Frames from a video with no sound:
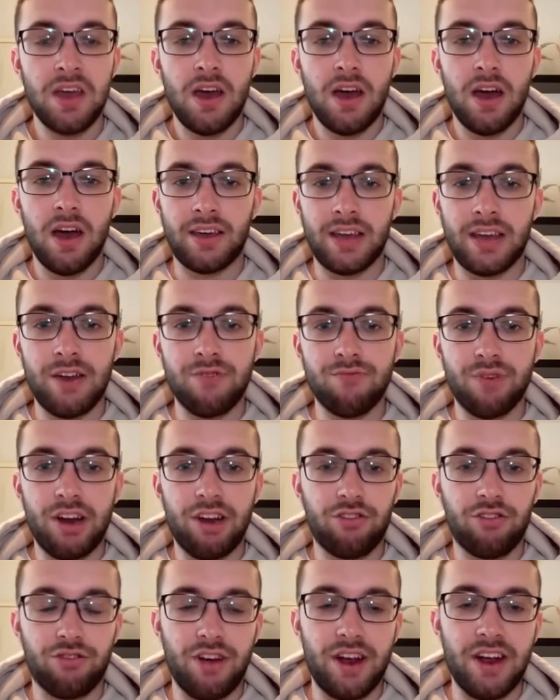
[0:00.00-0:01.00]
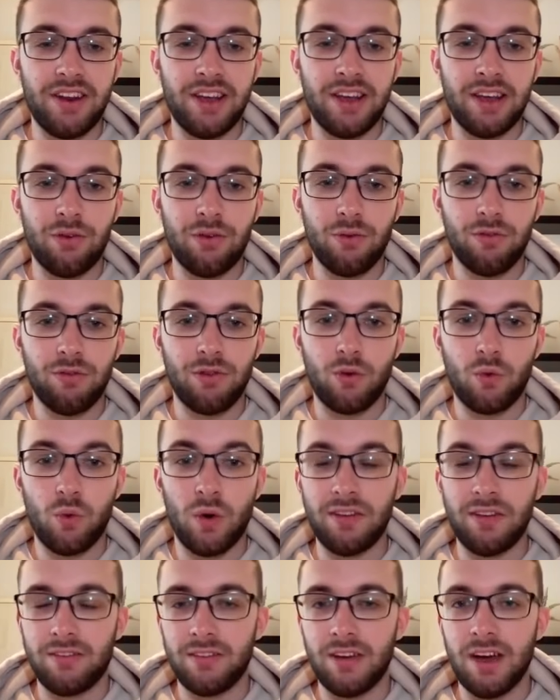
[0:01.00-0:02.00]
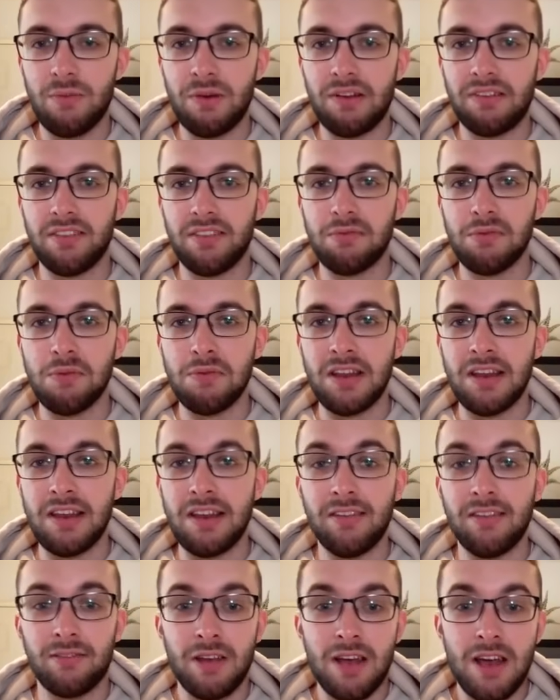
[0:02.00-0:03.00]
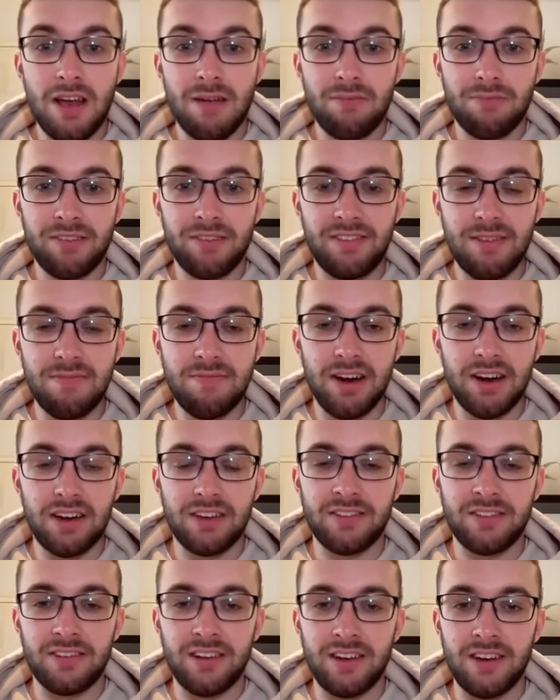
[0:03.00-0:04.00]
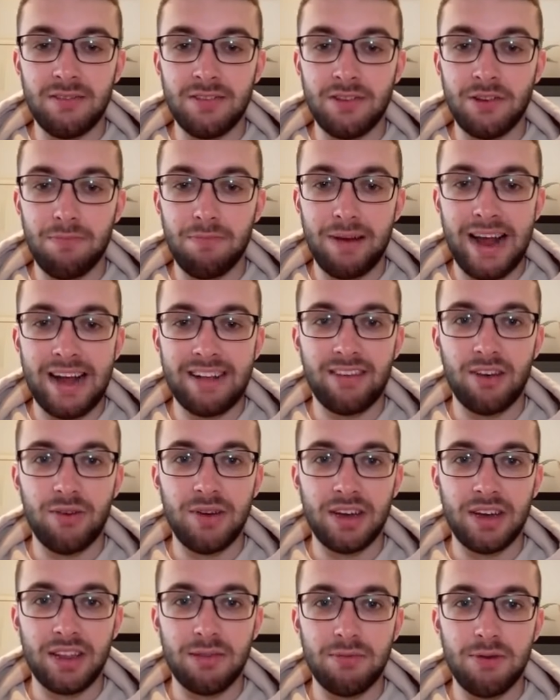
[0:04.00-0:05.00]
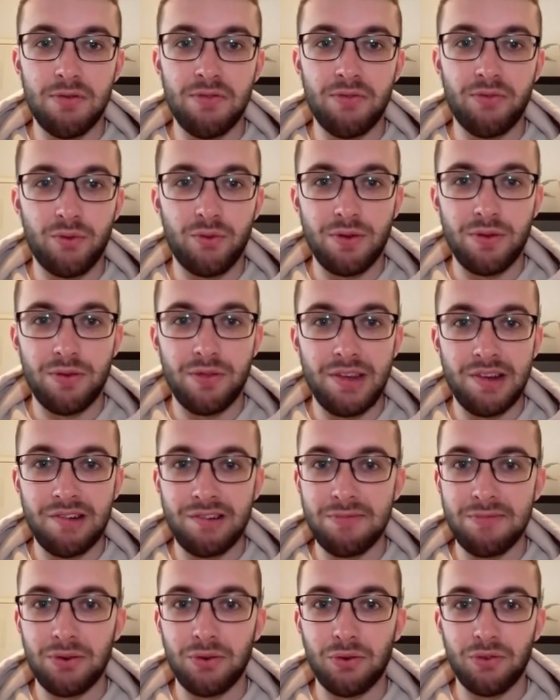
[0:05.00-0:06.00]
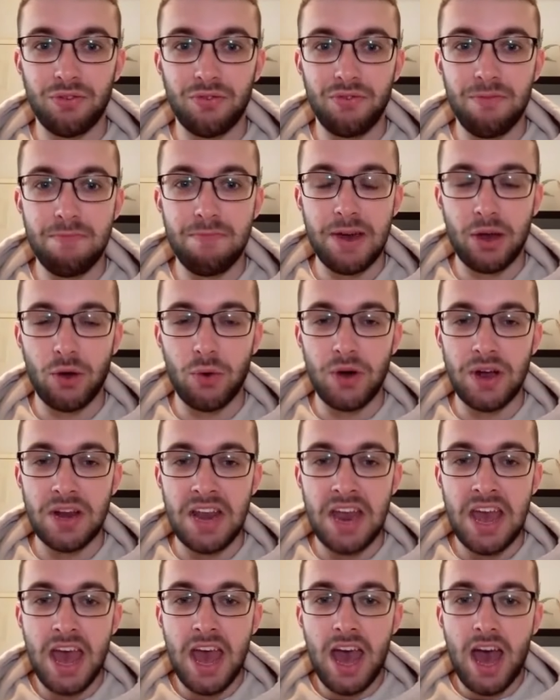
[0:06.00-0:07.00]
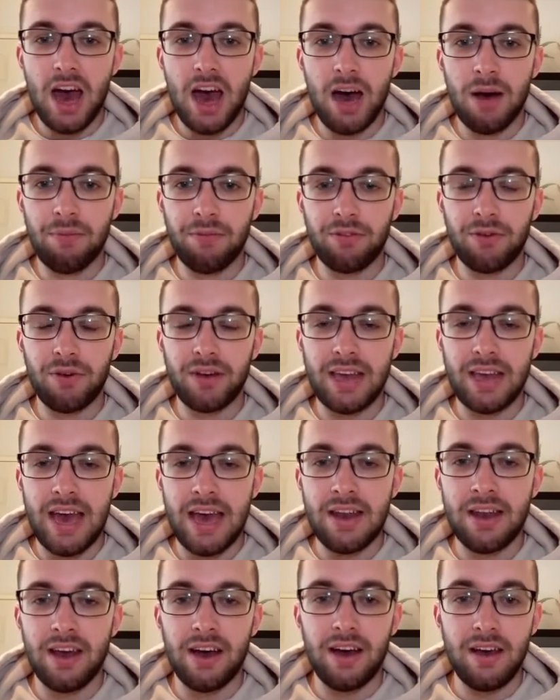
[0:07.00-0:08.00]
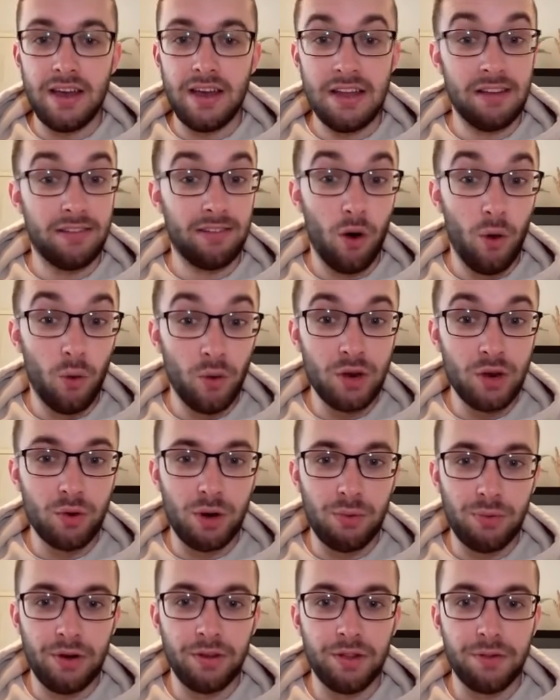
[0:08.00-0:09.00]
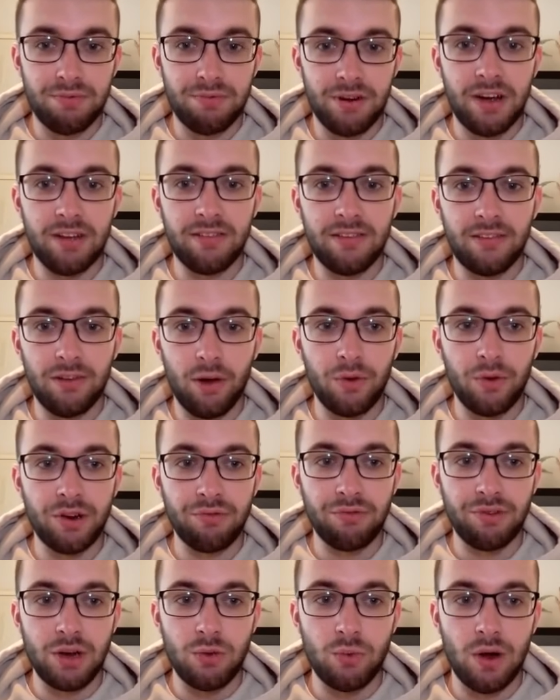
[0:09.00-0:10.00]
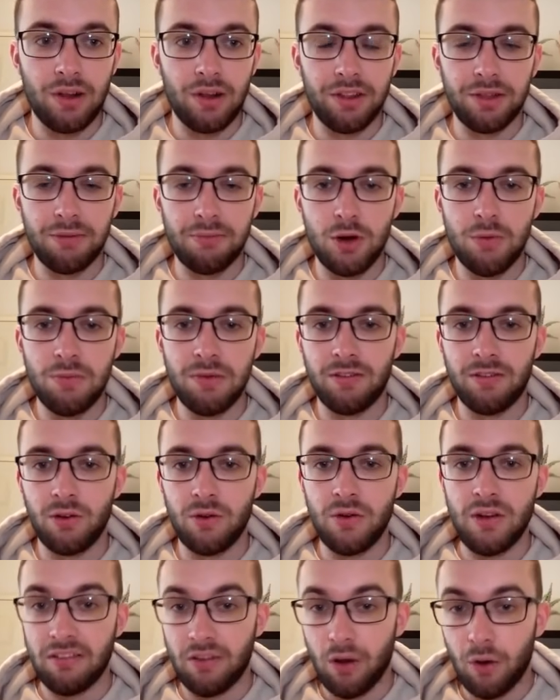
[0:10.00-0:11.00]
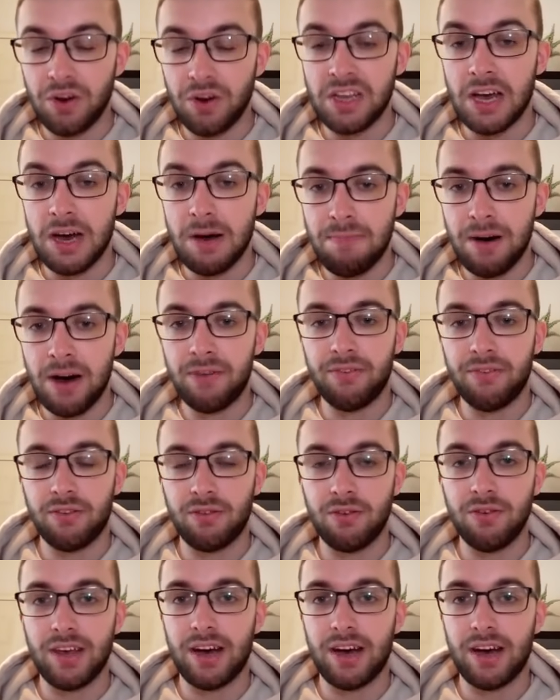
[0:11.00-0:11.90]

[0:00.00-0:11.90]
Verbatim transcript: again, range trading and also quite sideways at the moment. It is pretty much uh, you know plateauing at the moment for Ethereum and also for Bitcoin. Um, so again, it's holding quite well. The price is holding really well at the moment, so it's holding above two